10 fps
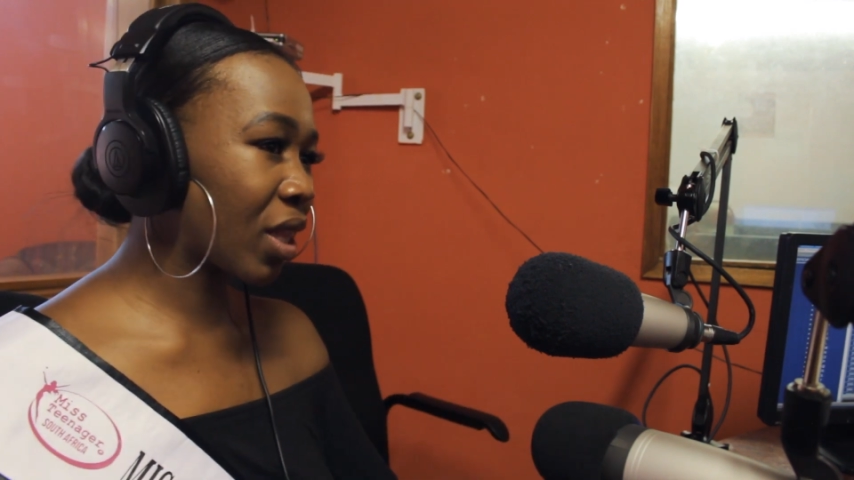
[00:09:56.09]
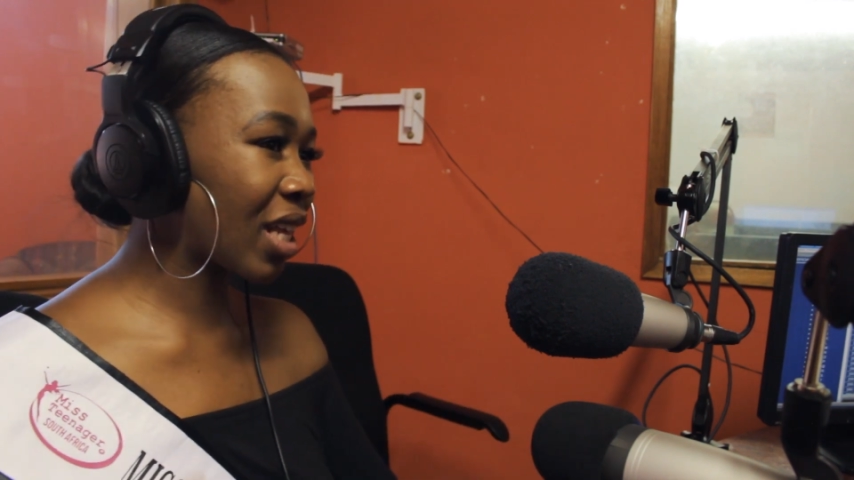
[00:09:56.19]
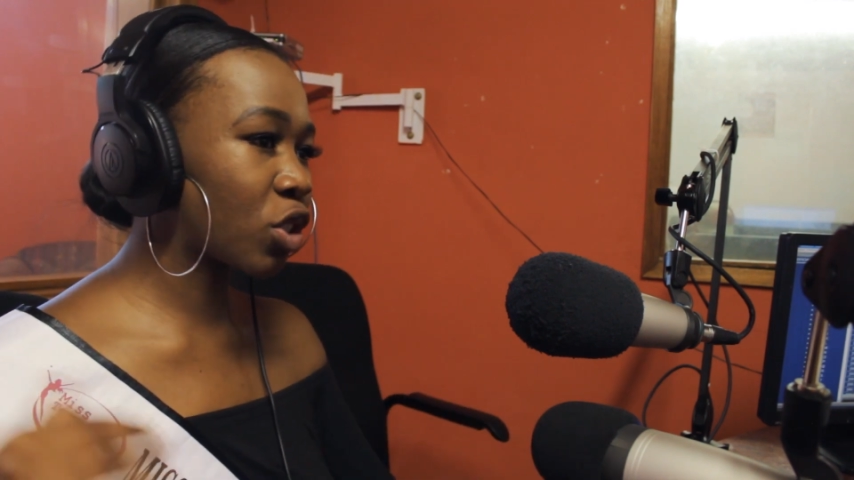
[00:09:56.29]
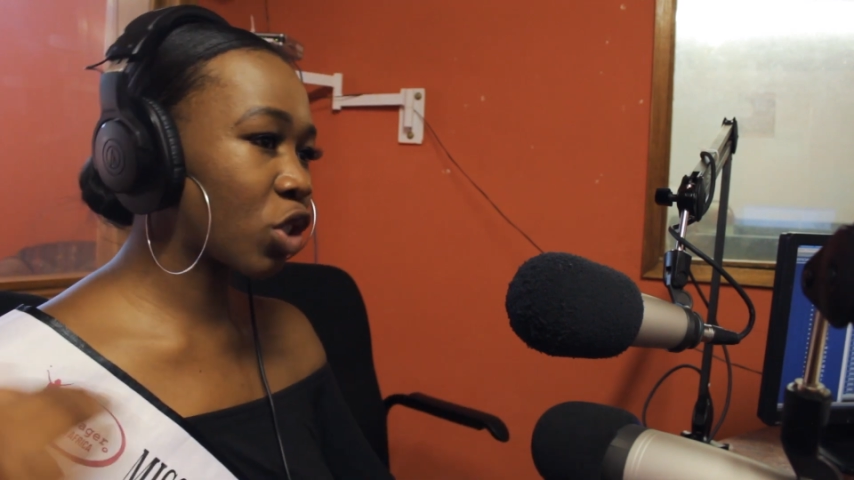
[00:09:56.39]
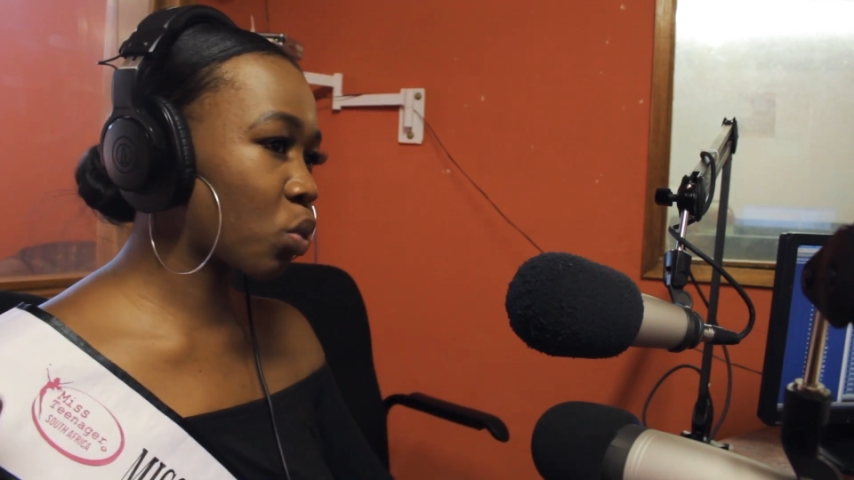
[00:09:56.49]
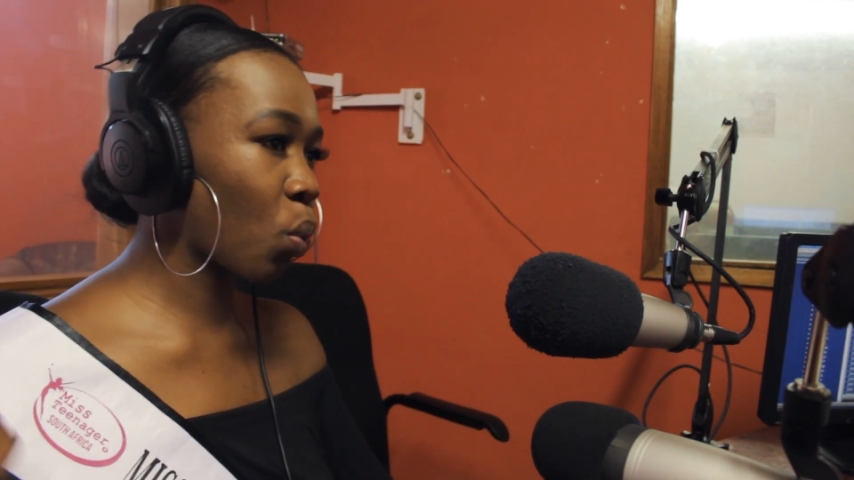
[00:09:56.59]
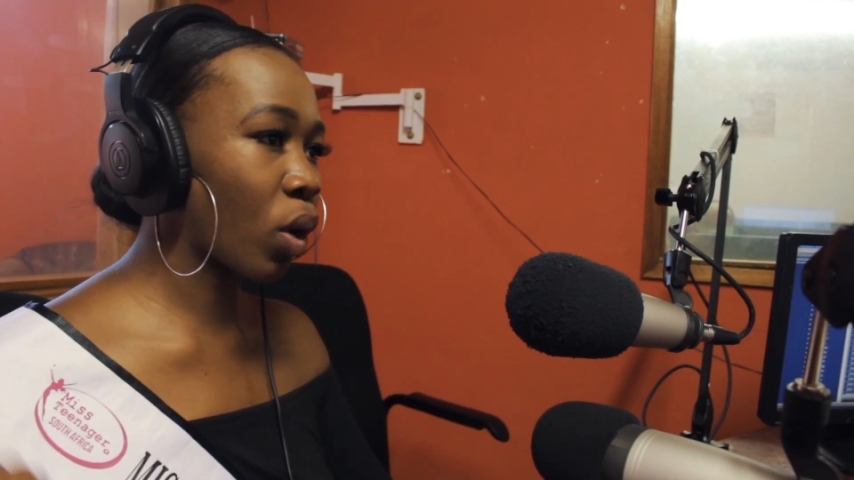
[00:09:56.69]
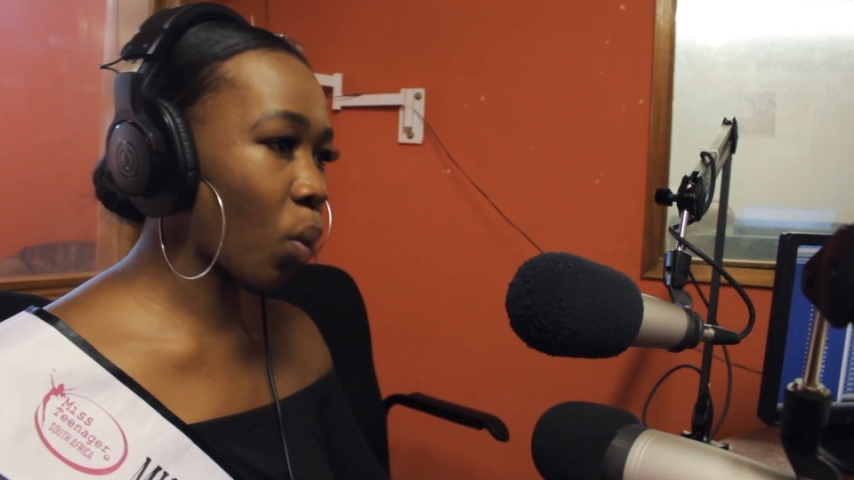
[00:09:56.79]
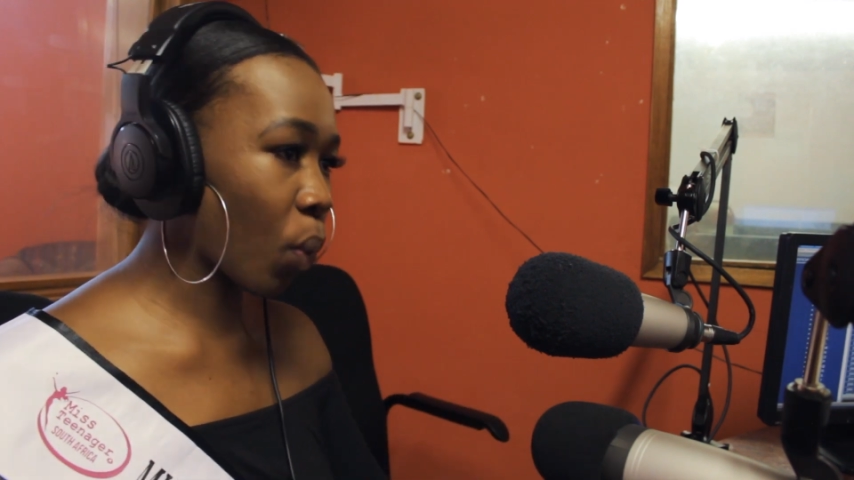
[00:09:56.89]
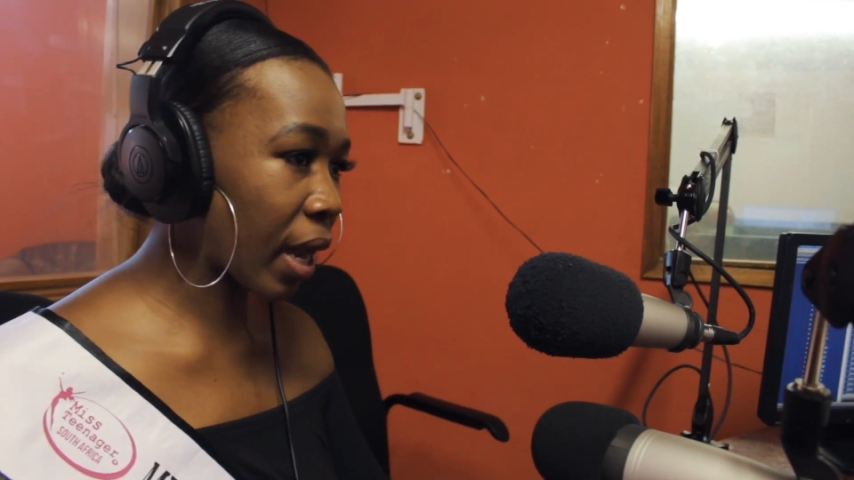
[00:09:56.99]
and then just
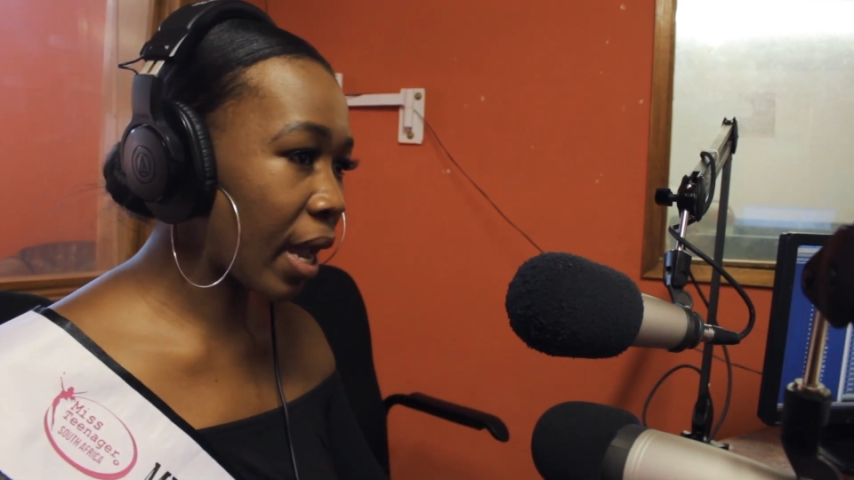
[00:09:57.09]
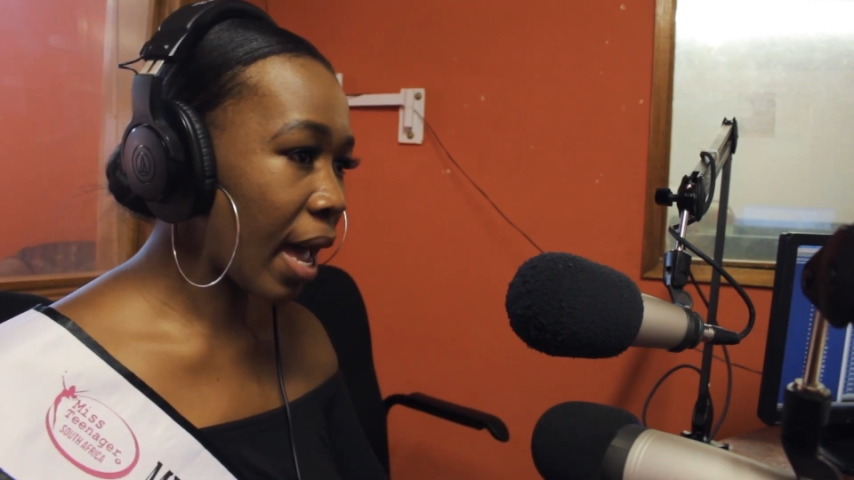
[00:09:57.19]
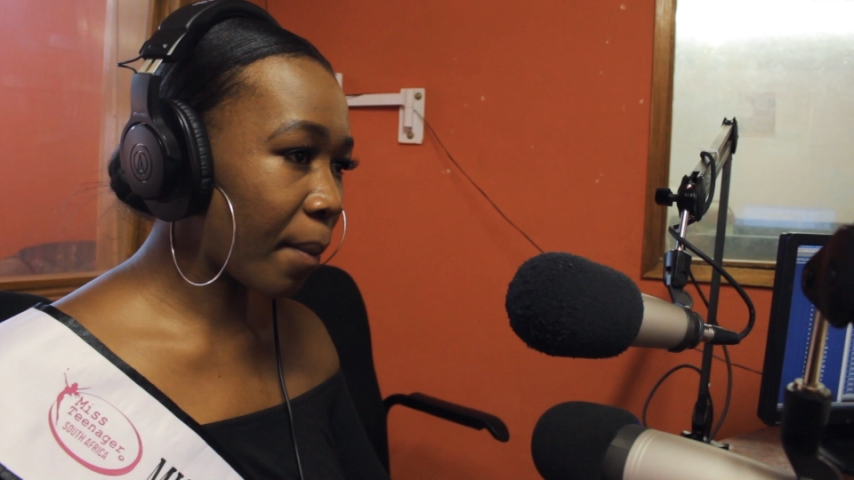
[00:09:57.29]
walk away,